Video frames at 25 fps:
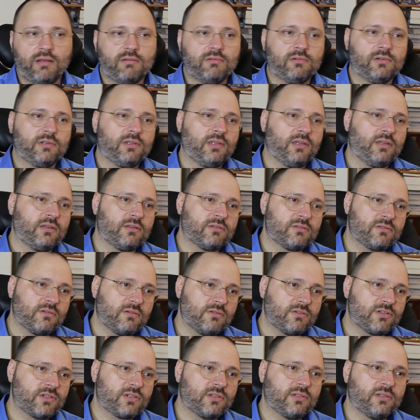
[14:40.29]
including
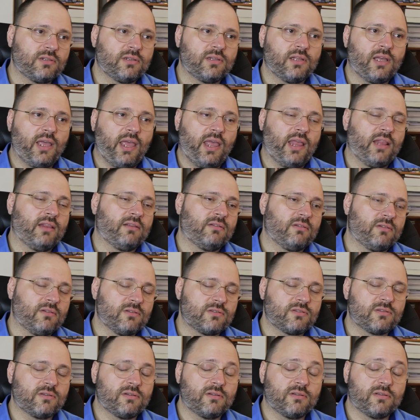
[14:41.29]
social and
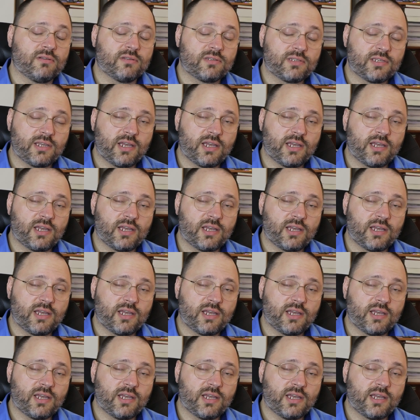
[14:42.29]
also